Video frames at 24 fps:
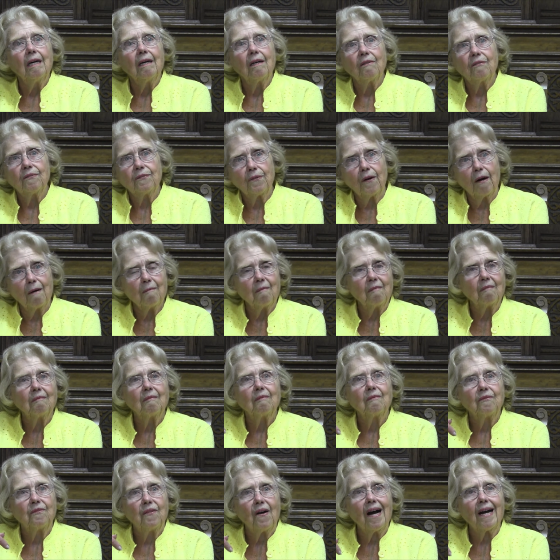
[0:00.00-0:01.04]
from
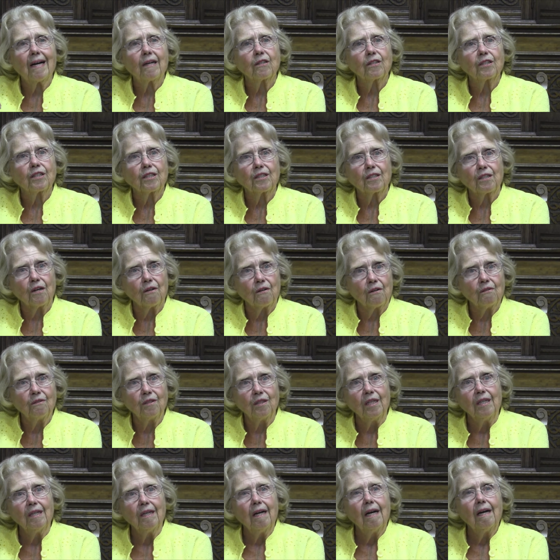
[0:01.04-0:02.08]

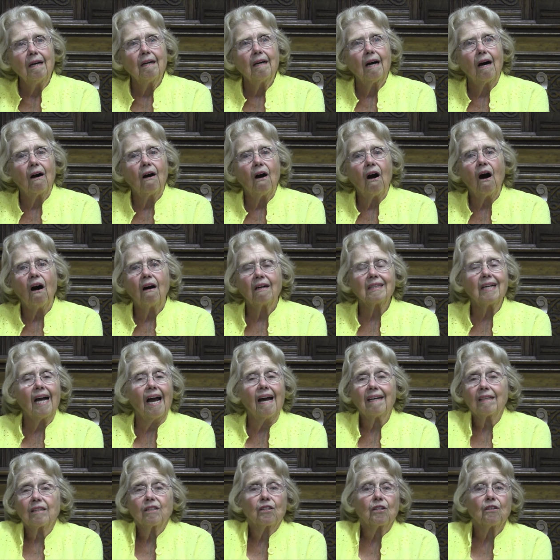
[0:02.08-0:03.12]
Firestone
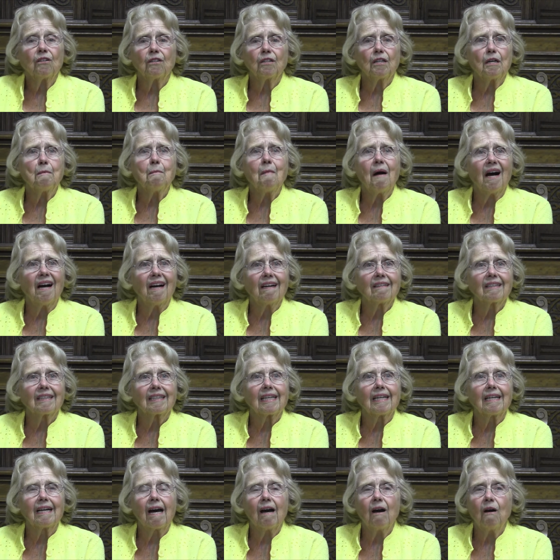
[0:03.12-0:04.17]
at 30
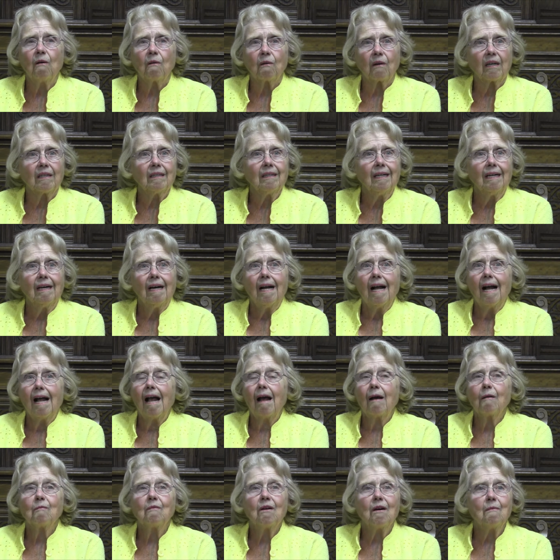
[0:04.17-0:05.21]
miles an hour.
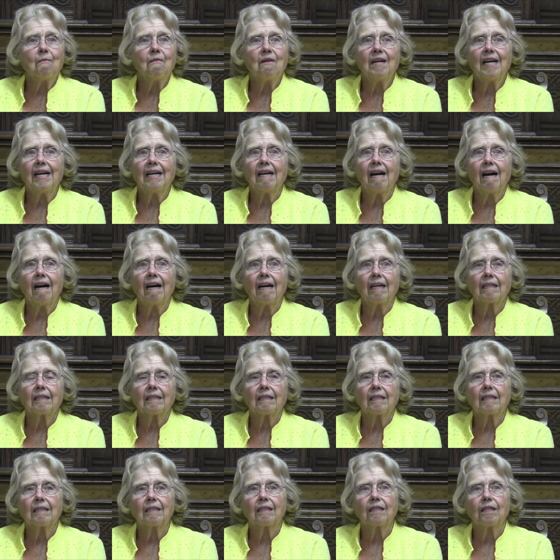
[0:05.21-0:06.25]
And when we got
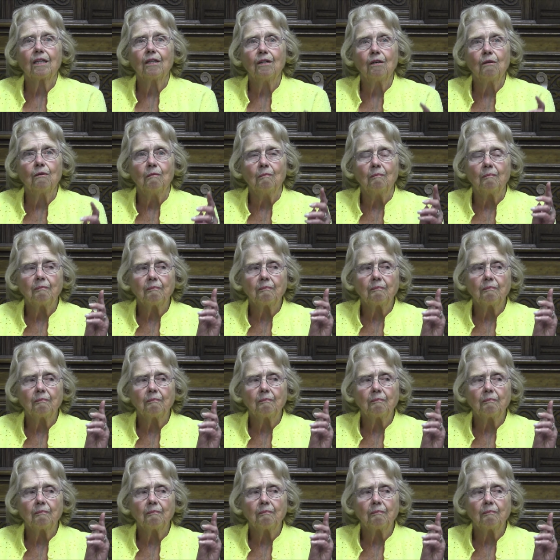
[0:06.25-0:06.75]
to